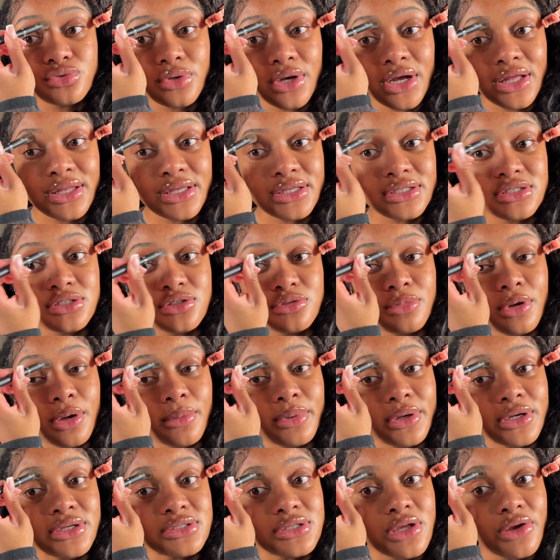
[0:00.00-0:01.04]
I like to do my
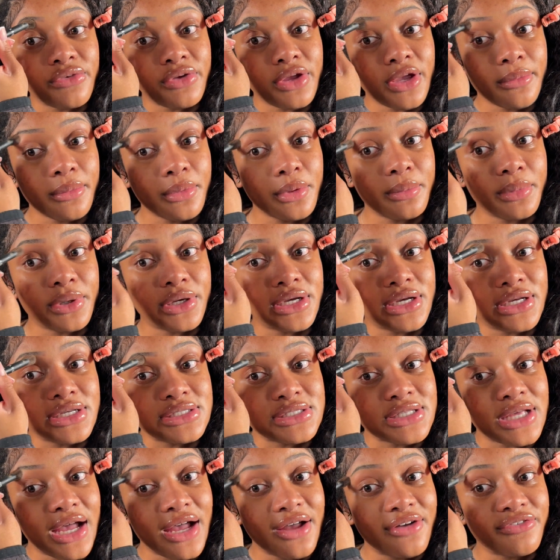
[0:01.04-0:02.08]
brows off camera because
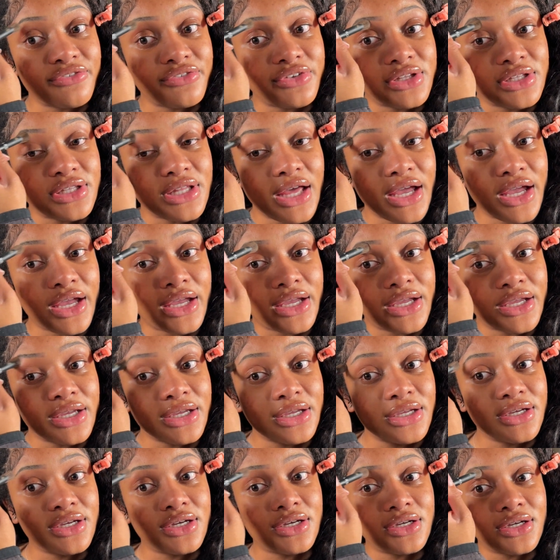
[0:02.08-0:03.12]
I feel
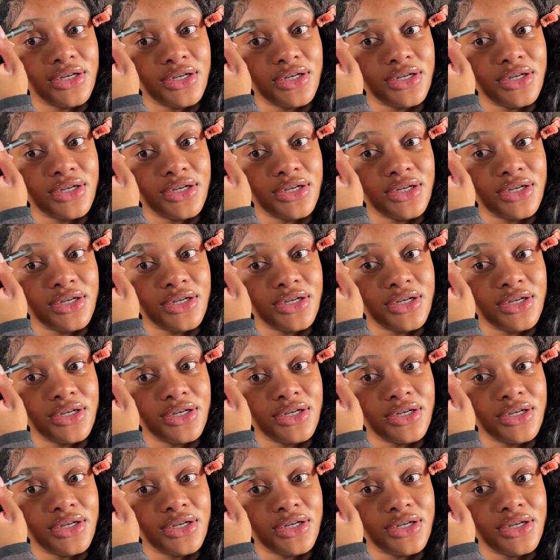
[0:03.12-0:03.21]
like